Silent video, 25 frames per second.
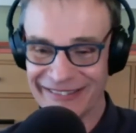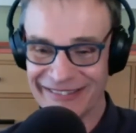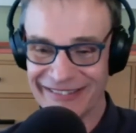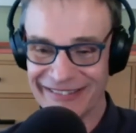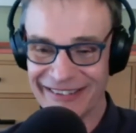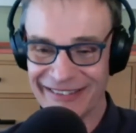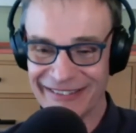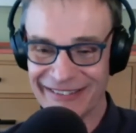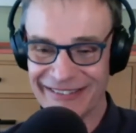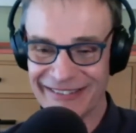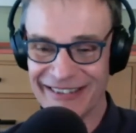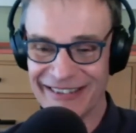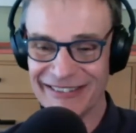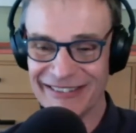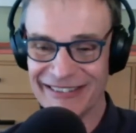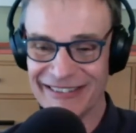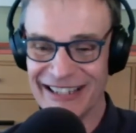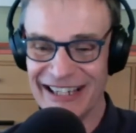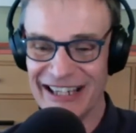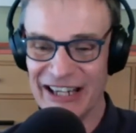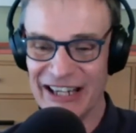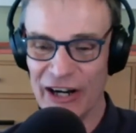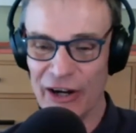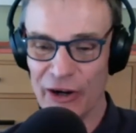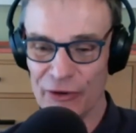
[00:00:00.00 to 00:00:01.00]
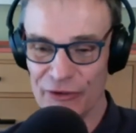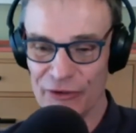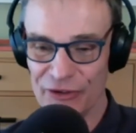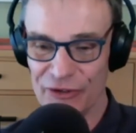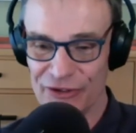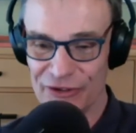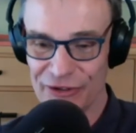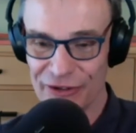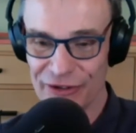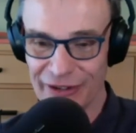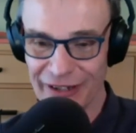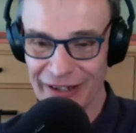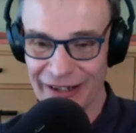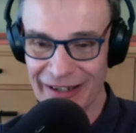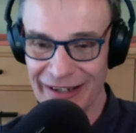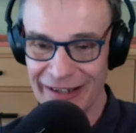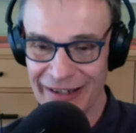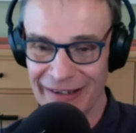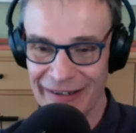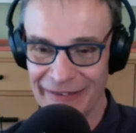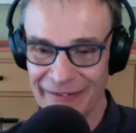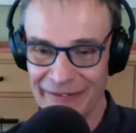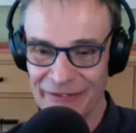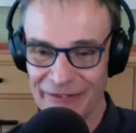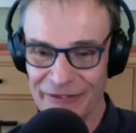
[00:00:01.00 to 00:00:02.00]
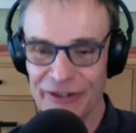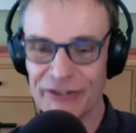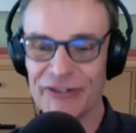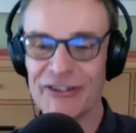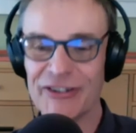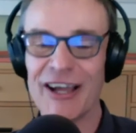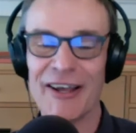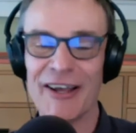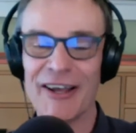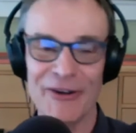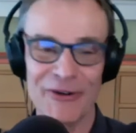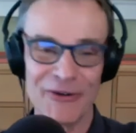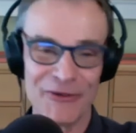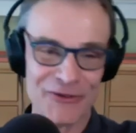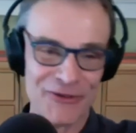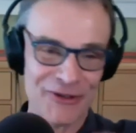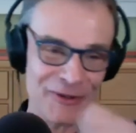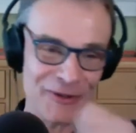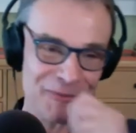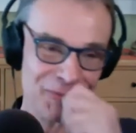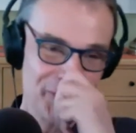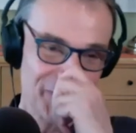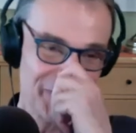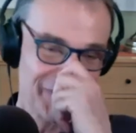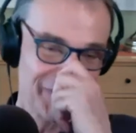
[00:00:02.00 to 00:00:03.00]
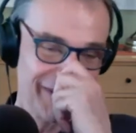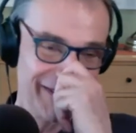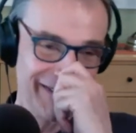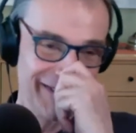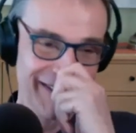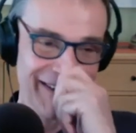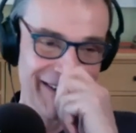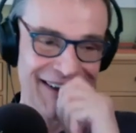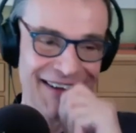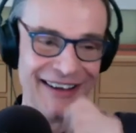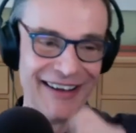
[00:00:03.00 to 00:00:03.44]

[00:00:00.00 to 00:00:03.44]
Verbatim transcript: Totino's, uh, Totonno's in Brooklyn.